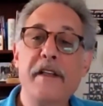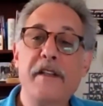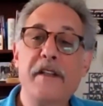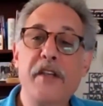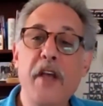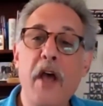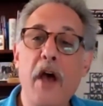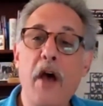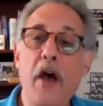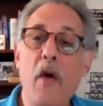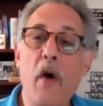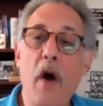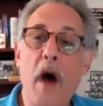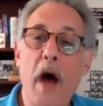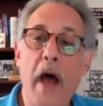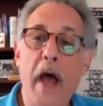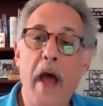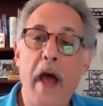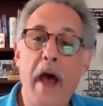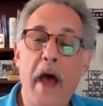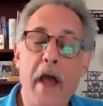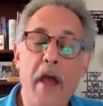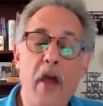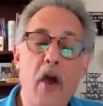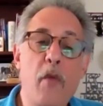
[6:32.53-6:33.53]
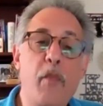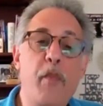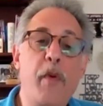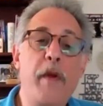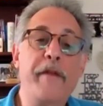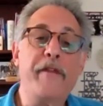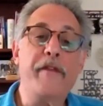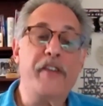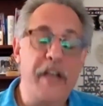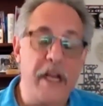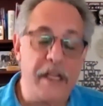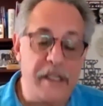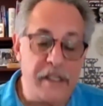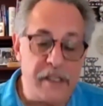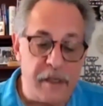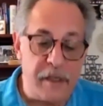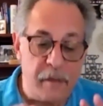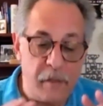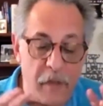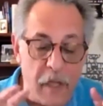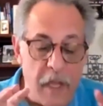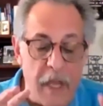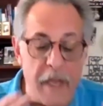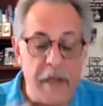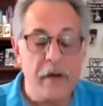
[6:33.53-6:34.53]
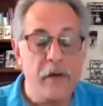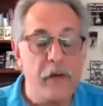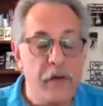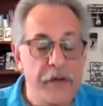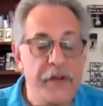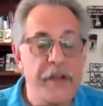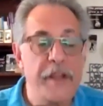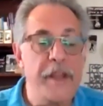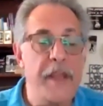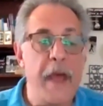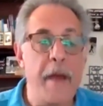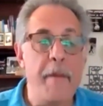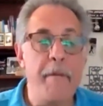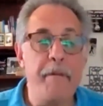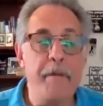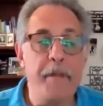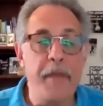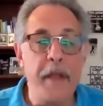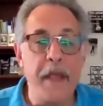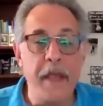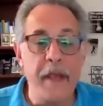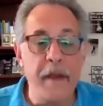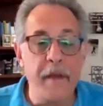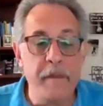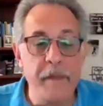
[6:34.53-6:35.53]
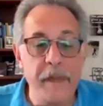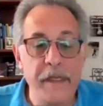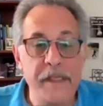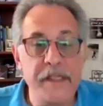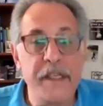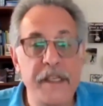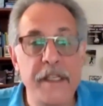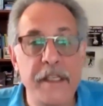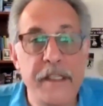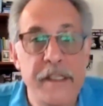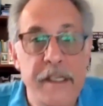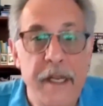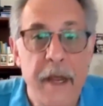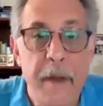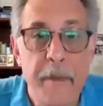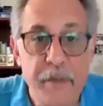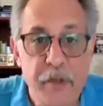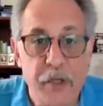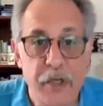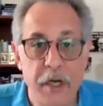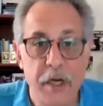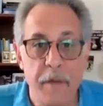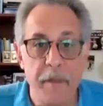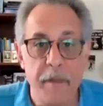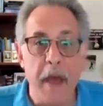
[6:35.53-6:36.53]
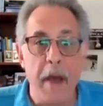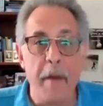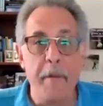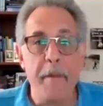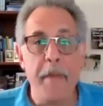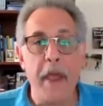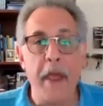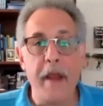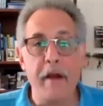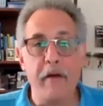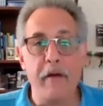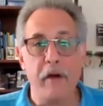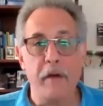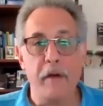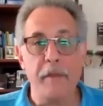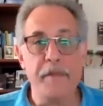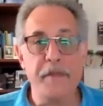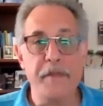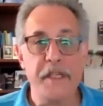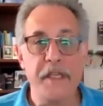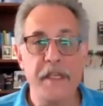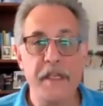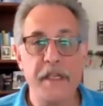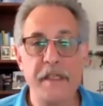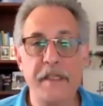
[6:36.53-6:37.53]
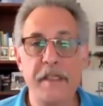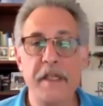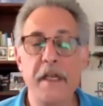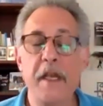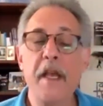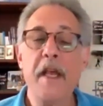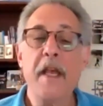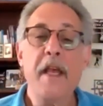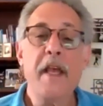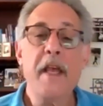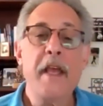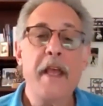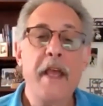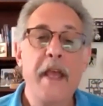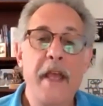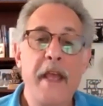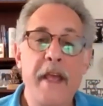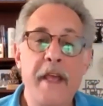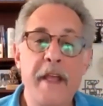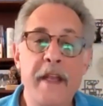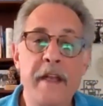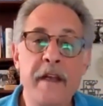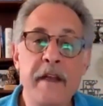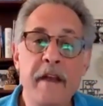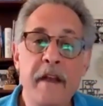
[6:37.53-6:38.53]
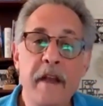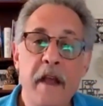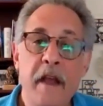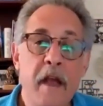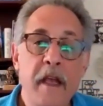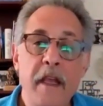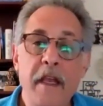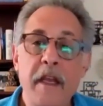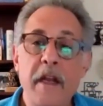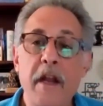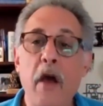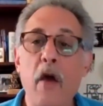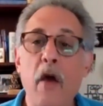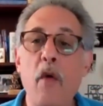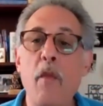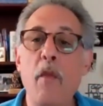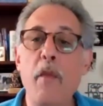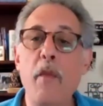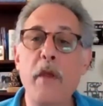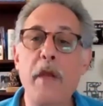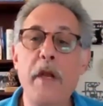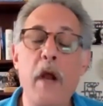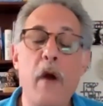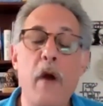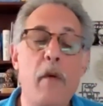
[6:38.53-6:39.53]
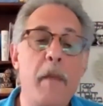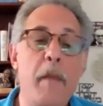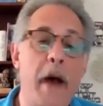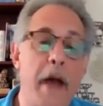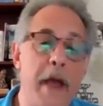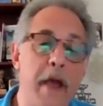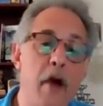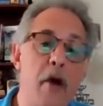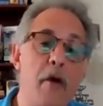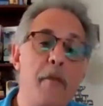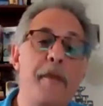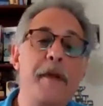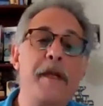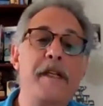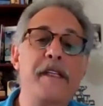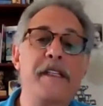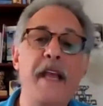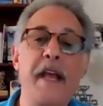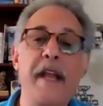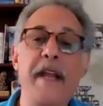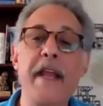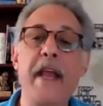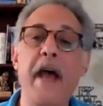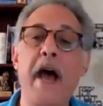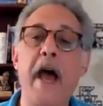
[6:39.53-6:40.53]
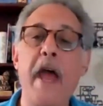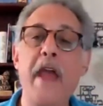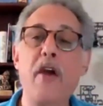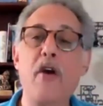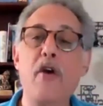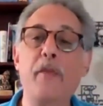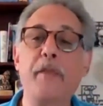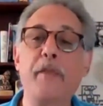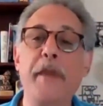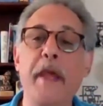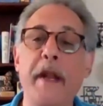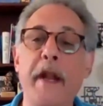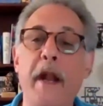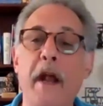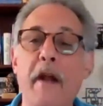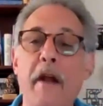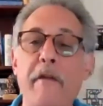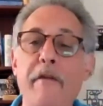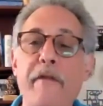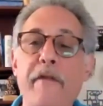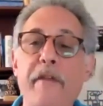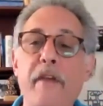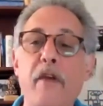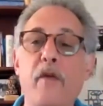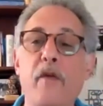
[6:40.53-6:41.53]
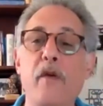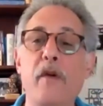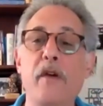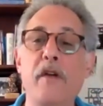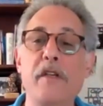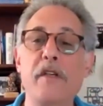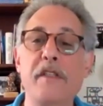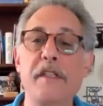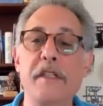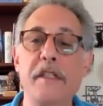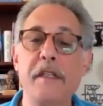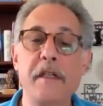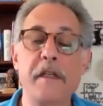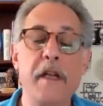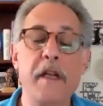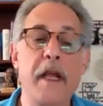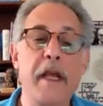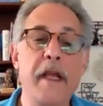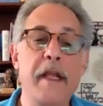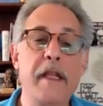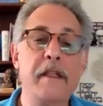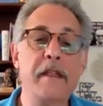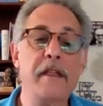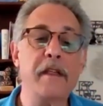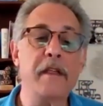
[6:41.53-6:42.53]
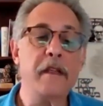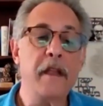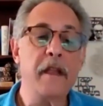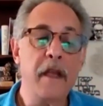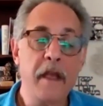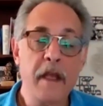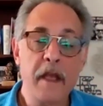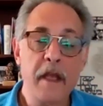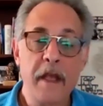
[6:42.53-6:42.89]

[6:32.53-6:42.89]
So I hope we've shed some light onto that big misconception about bankruptcies. And my hope is, Eddie, I hope that our viewers and